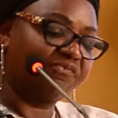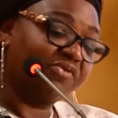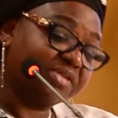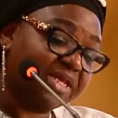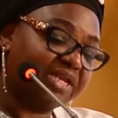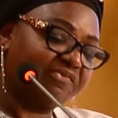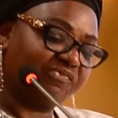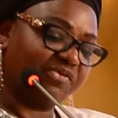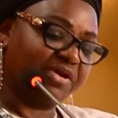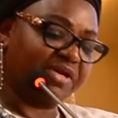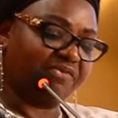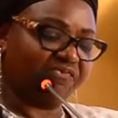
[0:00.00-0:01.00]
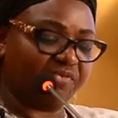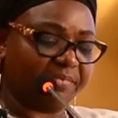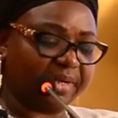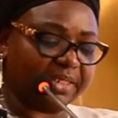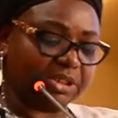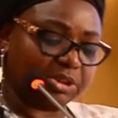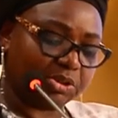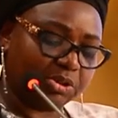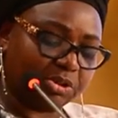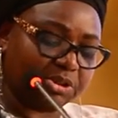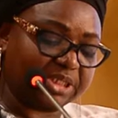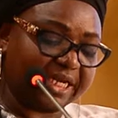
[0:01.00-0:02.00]
for their development
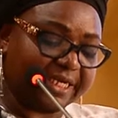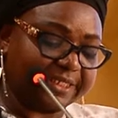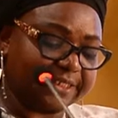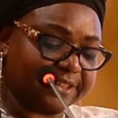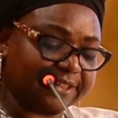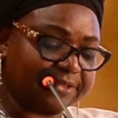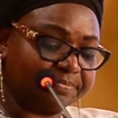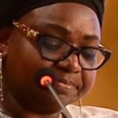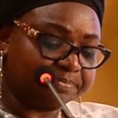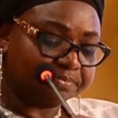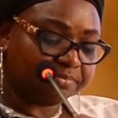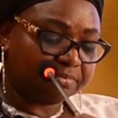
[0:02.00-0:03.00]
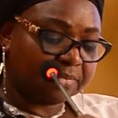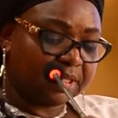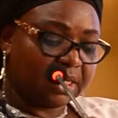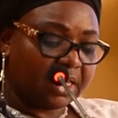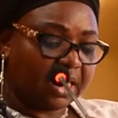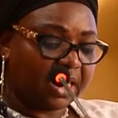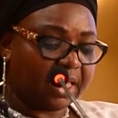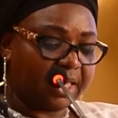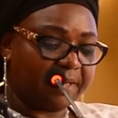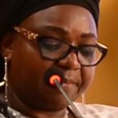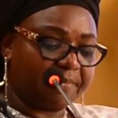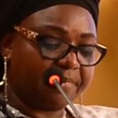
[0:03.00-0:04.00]
challenges.
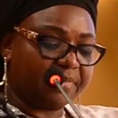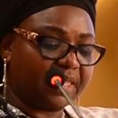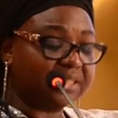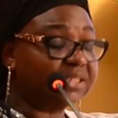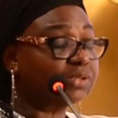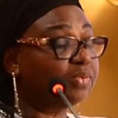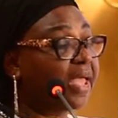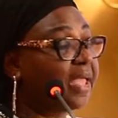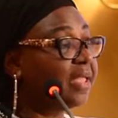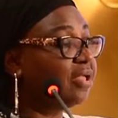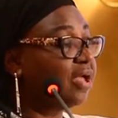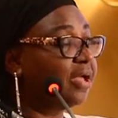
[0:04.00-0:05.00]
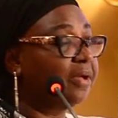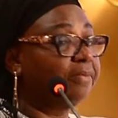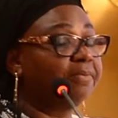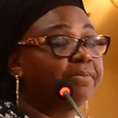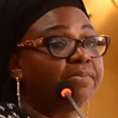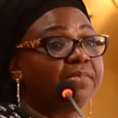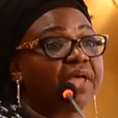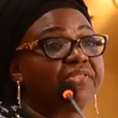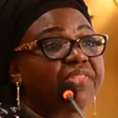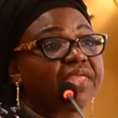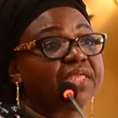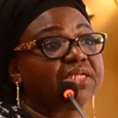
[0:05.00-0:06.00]
That is why I
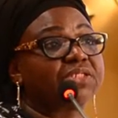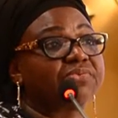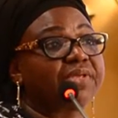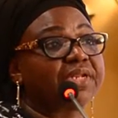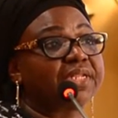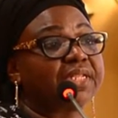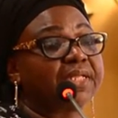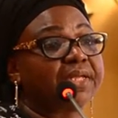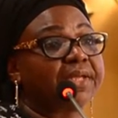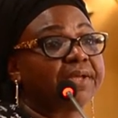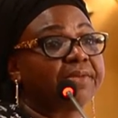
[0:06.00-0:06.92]
think it's very.